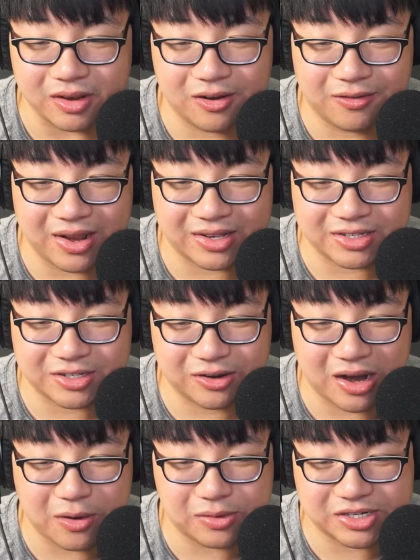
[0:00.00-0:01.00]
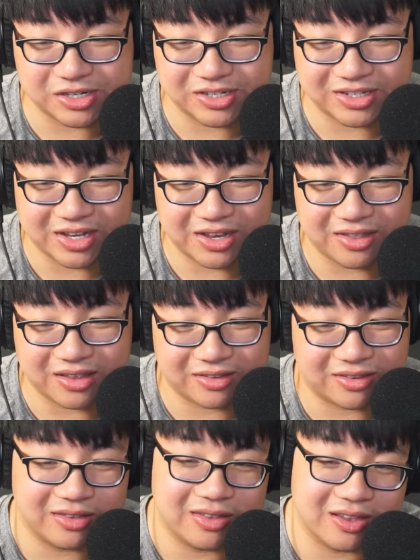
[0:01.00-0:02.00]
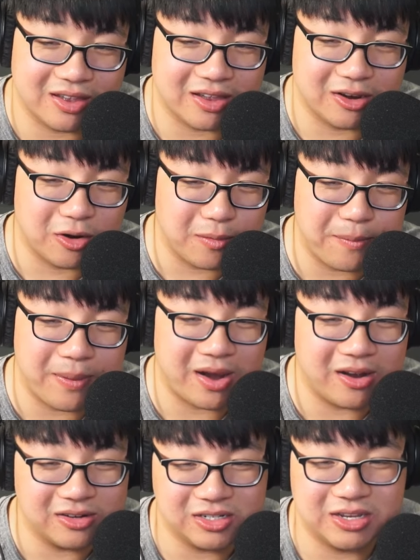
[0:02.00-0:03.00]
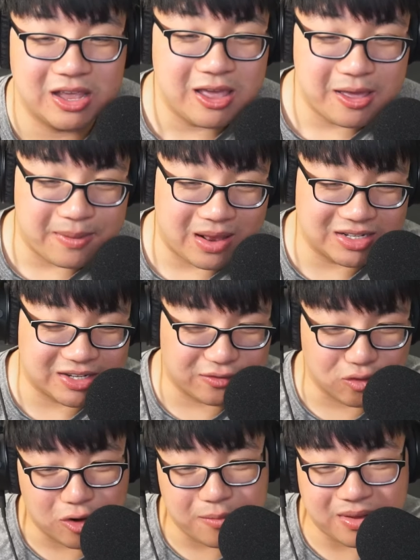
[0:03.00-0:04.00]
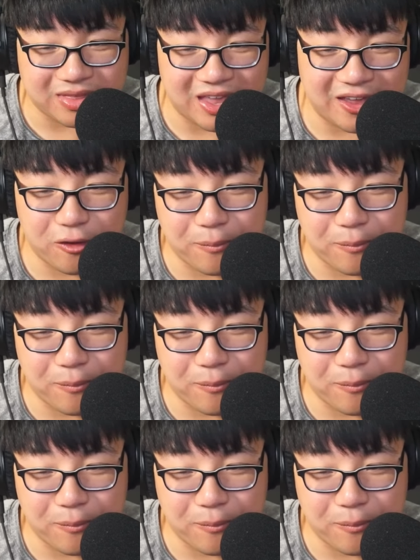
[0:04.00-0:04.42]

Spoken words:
All right, so now we should see that the normal pair's balance of norm and the evil